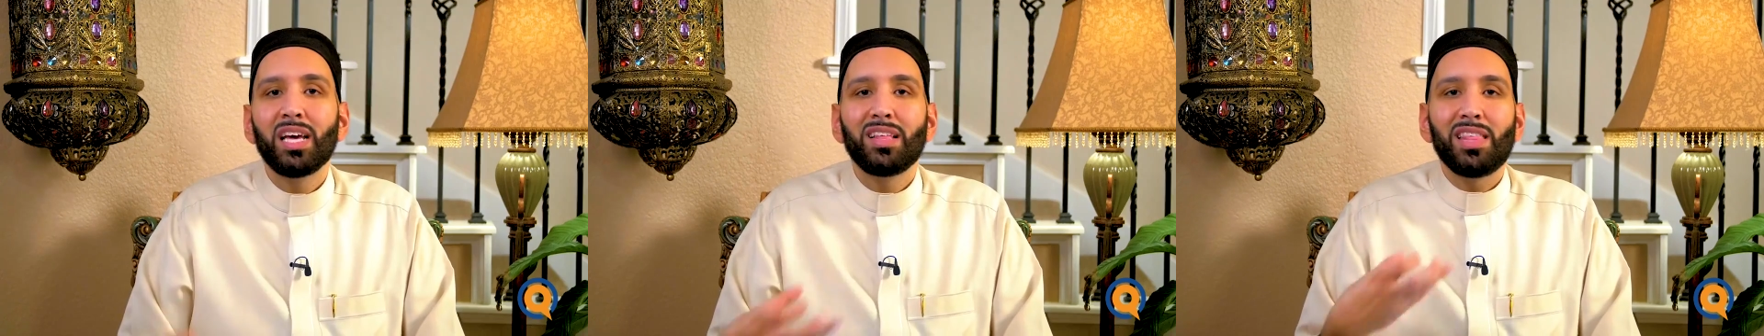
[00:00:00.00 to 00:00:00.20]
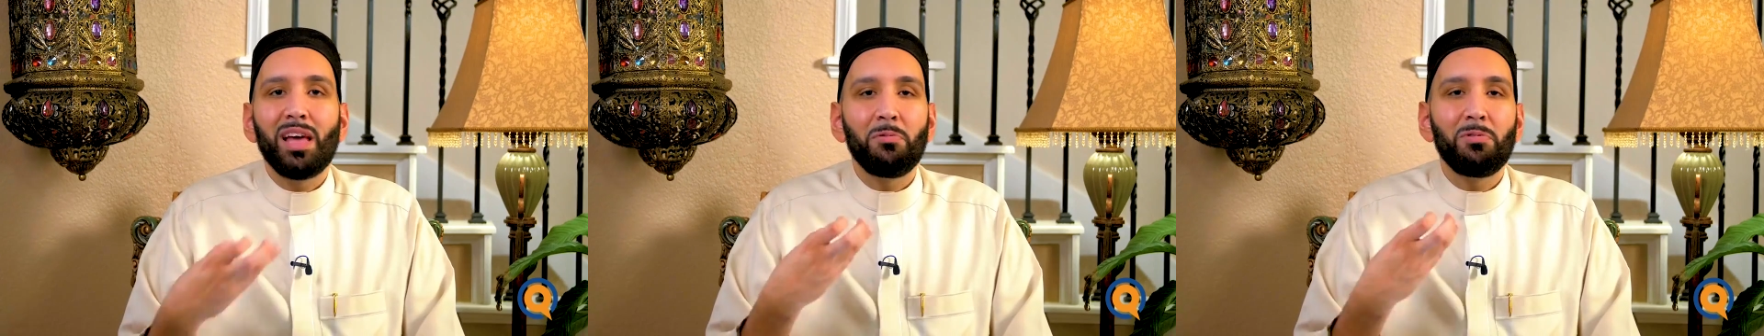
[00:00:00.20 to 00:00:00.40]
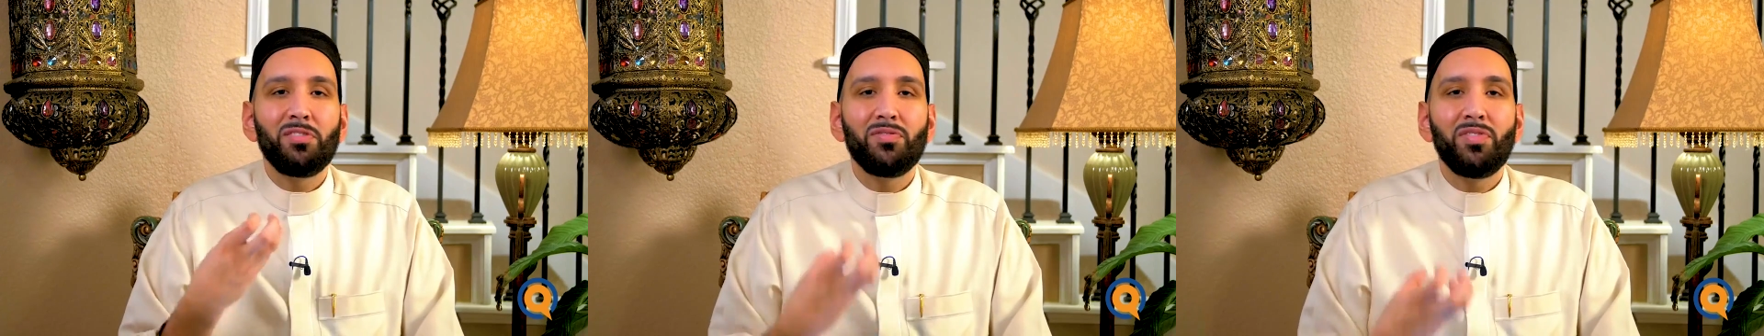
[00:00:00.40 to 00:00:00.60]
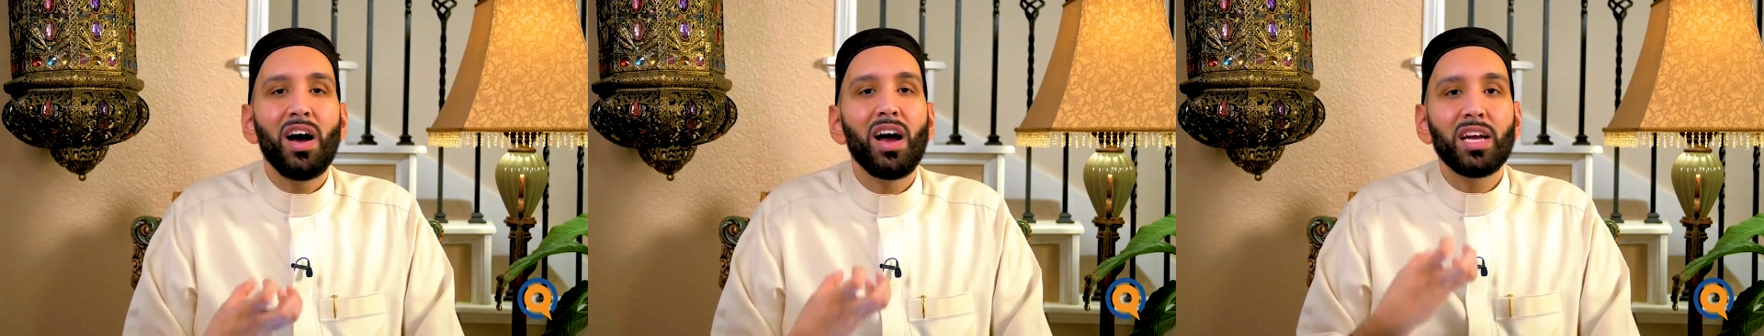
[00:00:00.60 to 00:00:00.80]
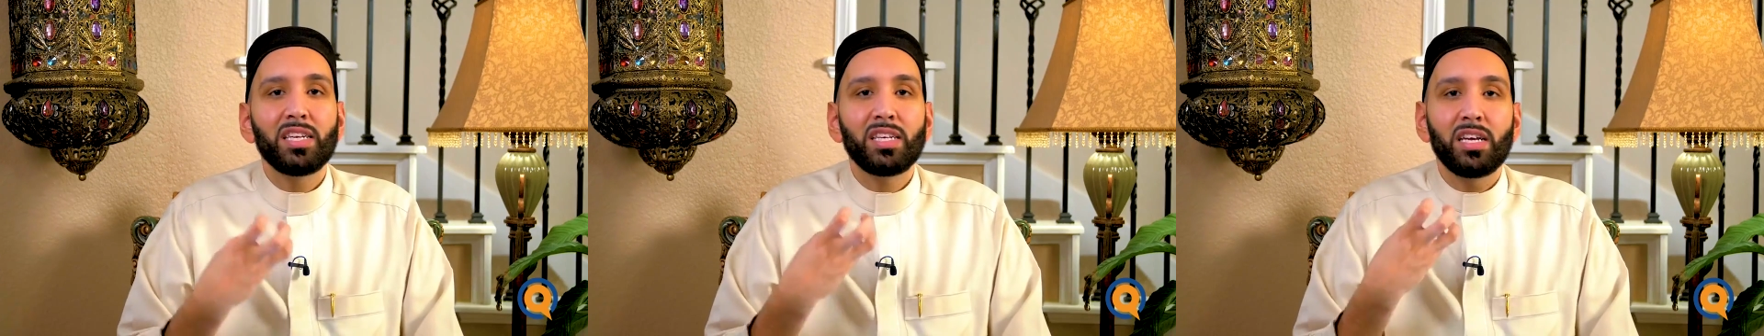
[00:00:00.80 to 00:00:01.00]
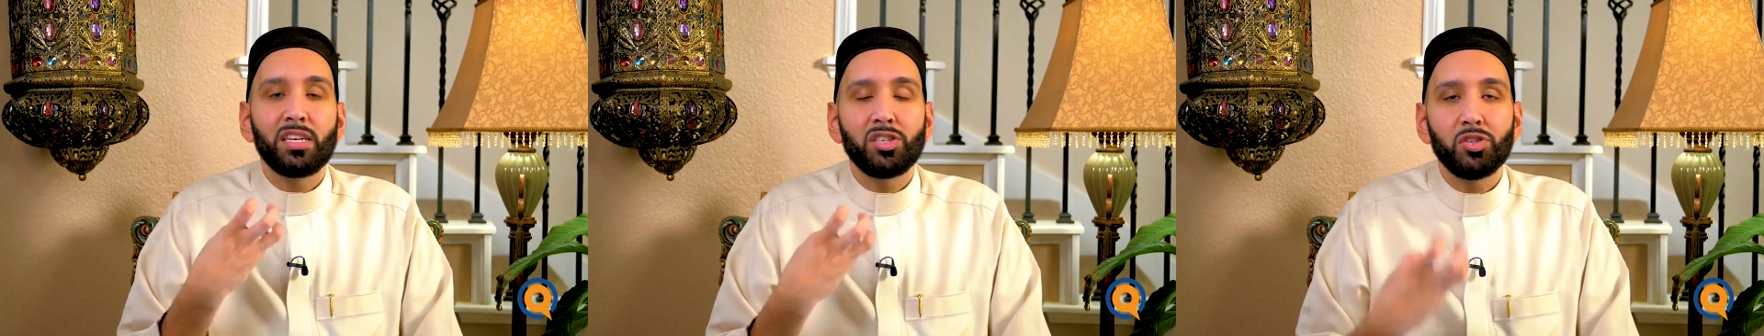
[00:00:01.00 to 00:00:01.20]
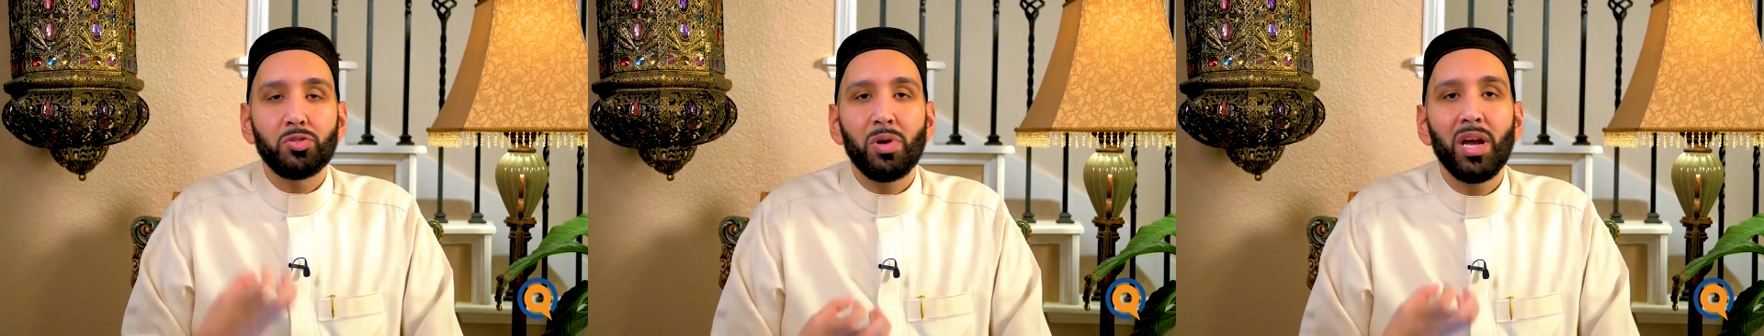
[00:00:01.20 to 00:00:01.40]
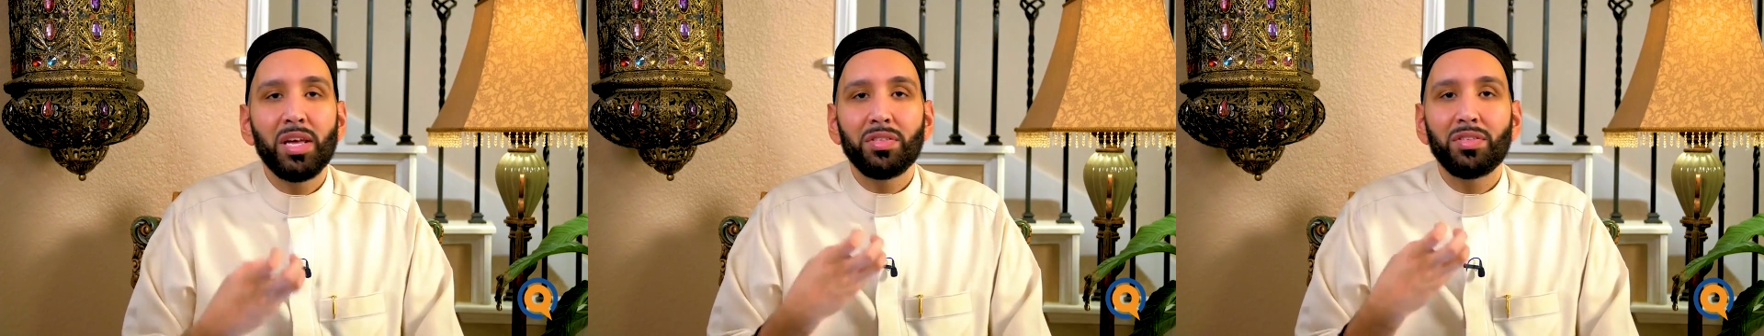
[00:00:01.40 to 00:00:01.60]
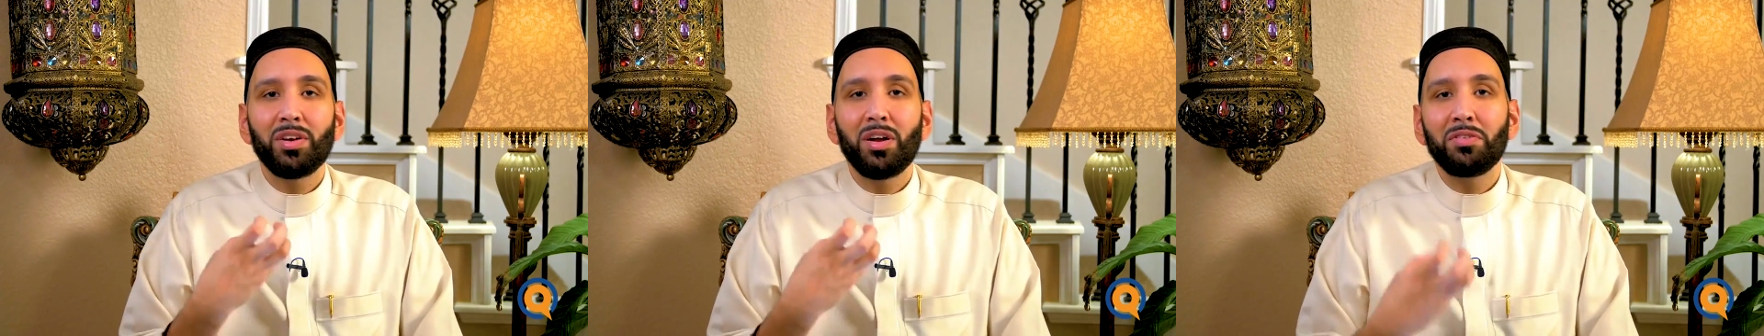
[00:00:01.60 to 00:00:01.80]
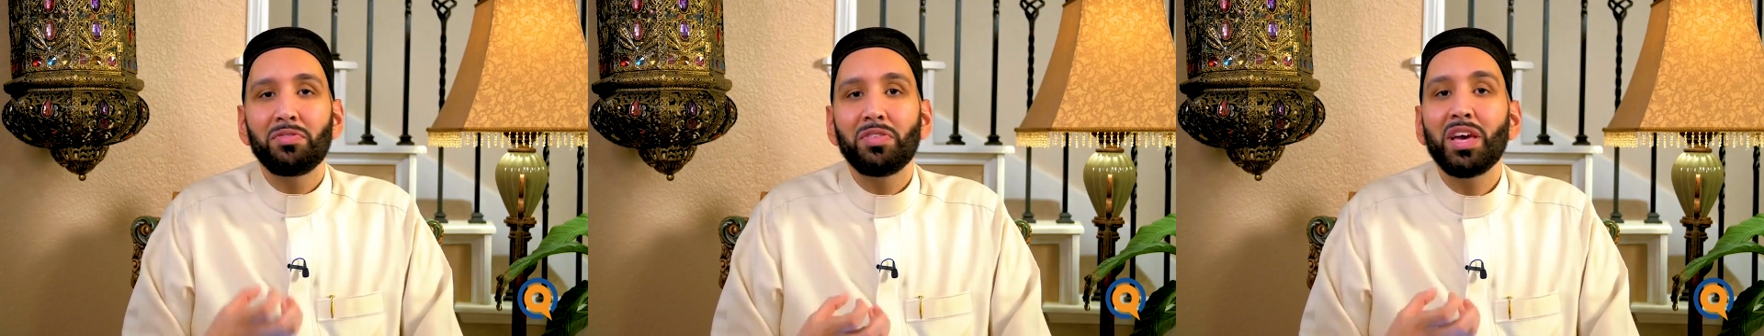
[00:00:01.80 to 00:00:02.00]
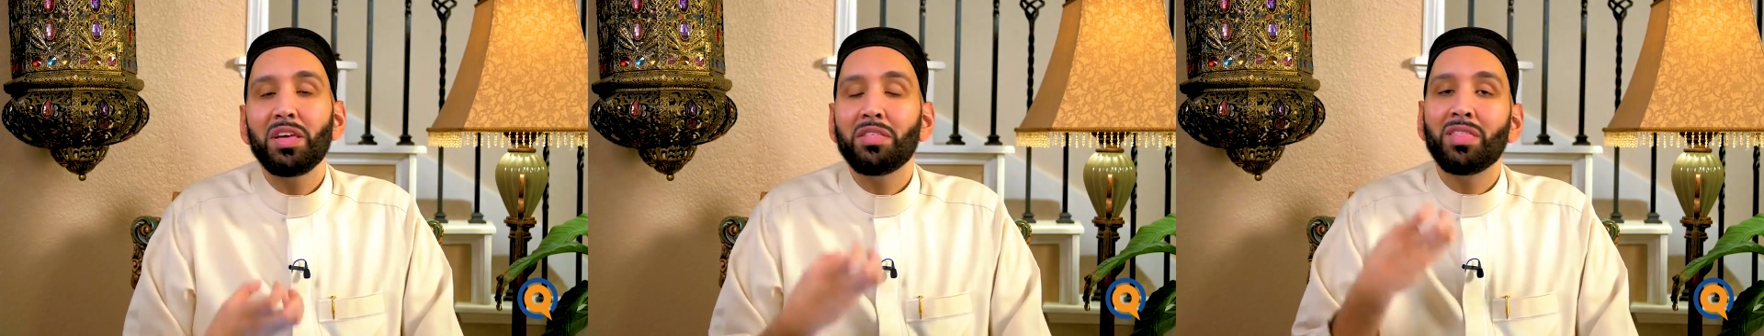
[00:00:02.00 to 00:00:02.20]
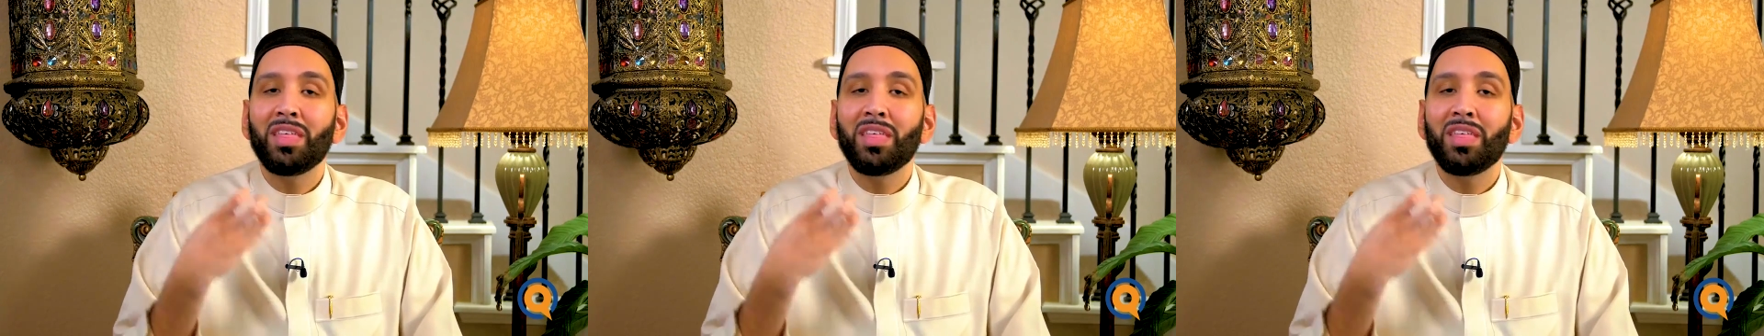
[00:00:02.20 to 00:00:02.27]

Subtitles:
that we find a strength in our faith